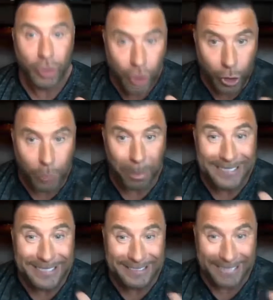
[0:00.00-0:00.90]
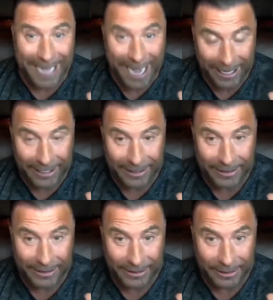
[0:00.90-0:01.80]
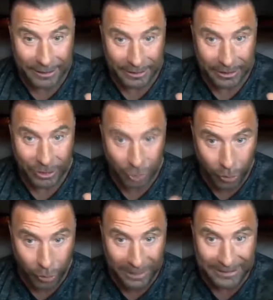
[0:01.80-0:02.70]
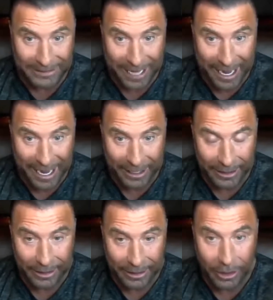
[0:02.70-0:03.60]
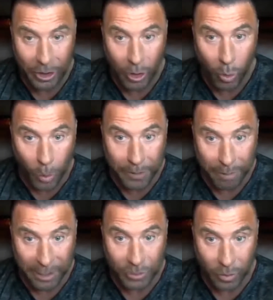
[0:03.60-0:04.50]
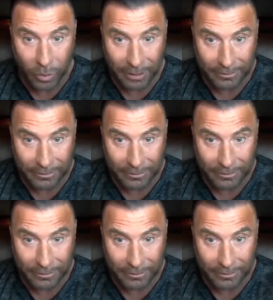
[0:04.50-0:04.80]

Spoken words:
2-putt to tie. 2-putt to tie. 1-putt to win.